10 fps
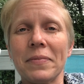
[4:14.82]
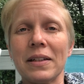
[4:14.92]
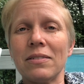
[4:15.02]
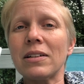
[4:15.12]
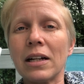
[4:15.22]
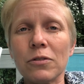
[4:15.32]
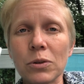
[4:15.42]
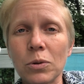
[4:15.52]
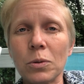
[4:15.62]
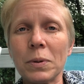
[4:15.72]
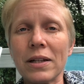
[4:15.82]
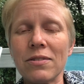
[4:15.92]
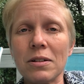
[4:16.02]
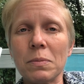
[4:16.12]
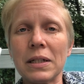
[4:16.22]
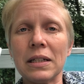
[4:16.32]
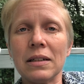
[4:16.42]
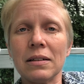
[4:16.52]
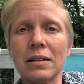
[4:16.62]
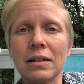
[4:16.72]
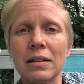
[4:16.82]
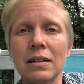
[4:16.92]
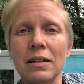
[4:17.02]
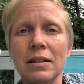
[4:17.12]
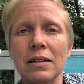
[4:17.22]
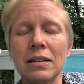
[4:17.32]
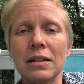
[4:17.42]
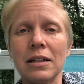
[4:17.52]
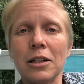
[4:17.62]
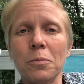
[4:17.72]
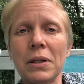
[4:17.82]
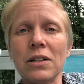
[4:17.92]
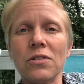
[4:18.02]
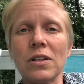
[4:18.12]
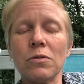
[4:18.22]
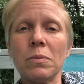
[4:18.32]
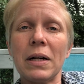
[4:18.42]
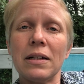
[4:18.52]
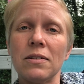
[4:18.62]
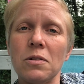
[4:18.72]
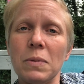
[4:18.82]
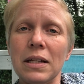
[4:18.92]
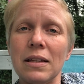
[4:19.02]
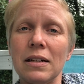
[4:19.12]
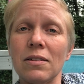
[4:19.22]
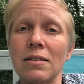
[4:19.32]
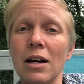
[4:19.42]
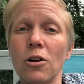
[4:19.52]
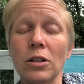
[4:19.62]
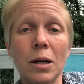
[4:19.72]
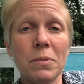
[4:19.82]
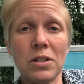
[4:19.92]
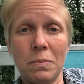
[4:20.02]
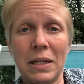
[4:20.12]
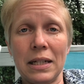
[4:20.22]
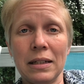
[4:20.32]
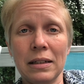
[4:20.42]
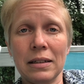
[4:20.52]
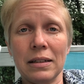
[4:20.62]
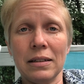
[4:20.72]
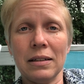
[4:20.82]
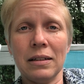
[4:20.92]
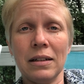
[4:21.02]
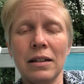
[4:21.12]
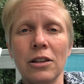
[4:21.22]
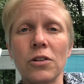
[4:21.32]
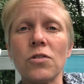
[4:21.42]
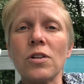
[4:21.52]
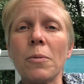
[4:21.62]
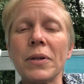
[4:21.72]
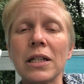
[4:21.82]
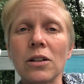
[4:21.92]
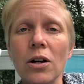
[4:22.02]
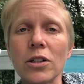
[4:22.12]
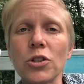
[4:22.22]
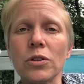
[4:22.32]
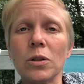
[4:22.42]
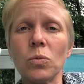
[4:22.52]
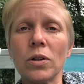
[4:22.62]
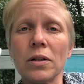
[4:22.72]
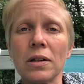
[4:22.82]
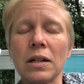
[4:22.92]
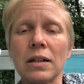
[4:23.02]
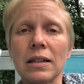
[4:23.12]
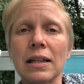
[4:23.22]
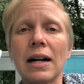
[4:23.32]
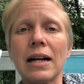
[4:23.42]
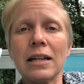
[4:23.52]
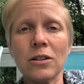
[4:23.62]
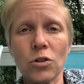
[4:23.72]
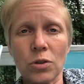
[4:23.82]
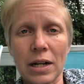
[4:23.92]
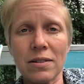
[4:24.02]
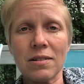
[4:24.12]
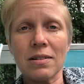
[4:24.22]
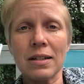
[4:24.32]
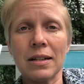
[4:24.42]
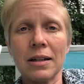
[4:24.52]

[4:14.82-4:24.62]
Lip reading: It's kind of a cool place to be. In a place that reminds me that it's not all up to me. There's something larger at work that I can trust.